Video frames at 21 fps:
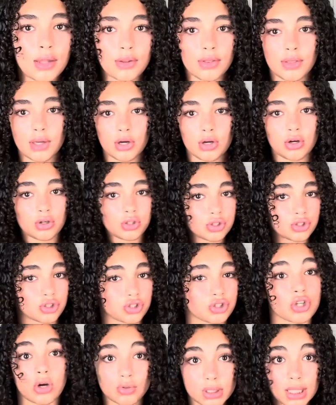their curls
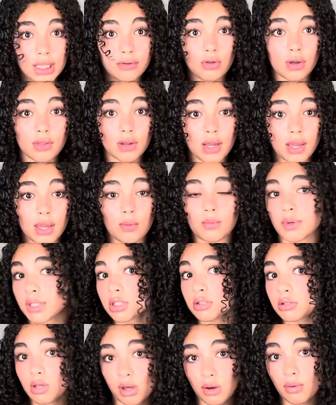don't stay throughout the night, which
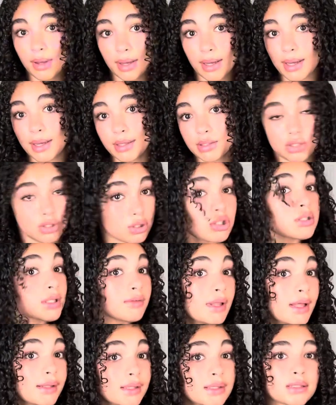is okay. So you can just leave it
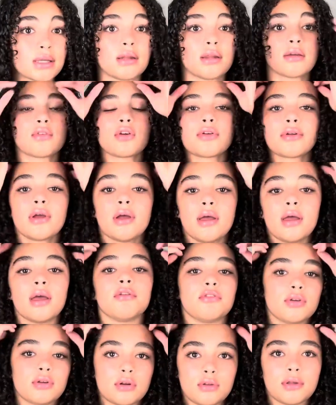like this, and if you
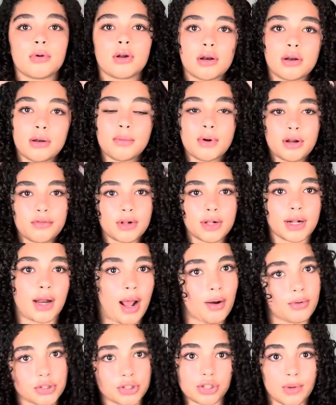can only put it in a bonnet for like an
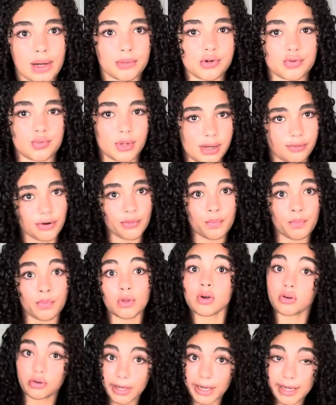hour, 2 hours, whatever,
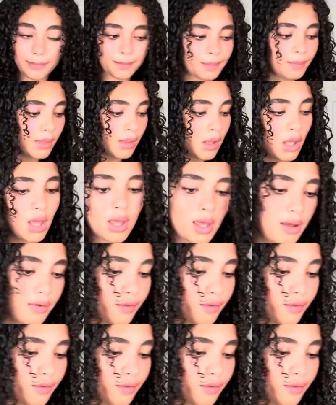great. If